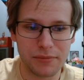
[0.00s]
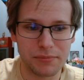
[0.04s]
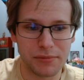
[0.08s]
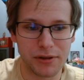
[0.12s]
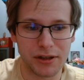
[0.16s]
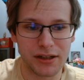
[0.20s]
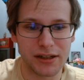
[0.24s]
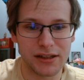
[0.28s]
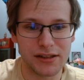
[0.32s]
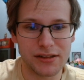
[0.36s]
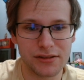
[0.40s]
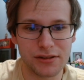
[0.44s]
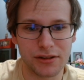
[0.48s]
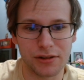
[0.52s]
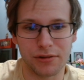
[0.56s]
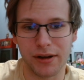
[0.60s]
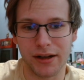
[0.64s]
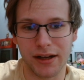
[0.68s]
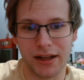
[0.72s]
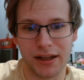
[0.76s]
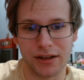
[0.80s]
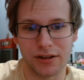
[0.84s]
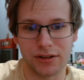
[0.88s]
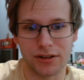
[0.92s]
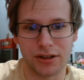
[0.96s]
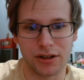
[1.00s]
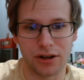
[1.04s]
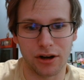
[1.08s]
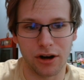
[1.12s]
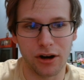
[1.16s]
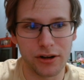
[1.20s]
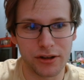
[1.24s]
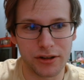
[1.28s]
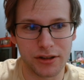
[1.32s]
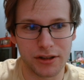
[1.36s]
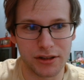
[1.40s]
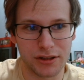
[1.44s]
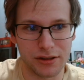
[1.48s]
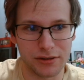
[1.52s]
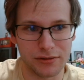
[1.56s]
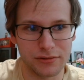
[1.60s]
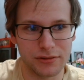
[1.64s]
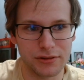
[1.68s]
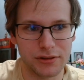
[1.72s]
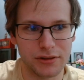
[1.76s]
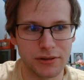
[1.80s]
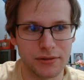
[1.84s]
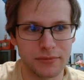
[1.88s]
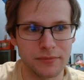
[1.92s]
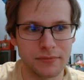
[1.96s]
but it is quite a good card to
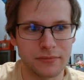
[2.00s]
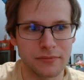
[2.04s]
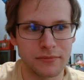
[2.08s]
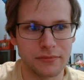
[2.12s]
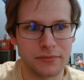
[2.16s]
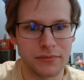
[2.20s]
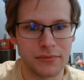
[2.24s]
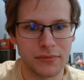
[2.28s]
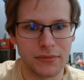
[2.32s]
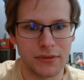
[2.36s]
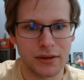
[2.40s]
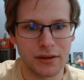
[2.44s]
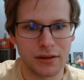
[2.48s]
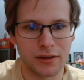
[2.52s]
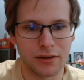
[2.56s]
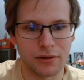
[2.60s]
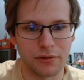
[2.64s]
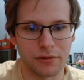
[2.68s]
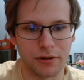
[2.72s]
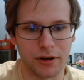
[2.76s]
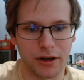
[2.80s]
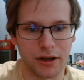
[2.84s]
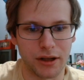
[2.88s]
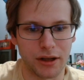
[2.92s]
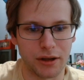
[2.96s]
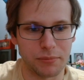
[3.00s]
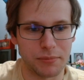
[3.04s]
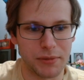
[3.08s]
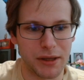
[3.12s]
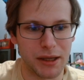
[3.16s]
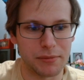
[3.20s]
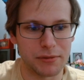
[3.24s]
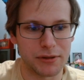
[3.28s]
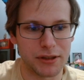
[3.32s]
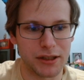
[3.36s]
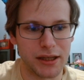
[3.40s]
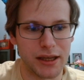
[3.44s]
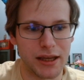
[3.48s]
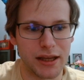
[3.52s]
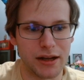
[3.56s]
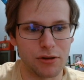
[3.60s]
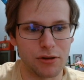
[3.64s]
use. We're going to be able to hit,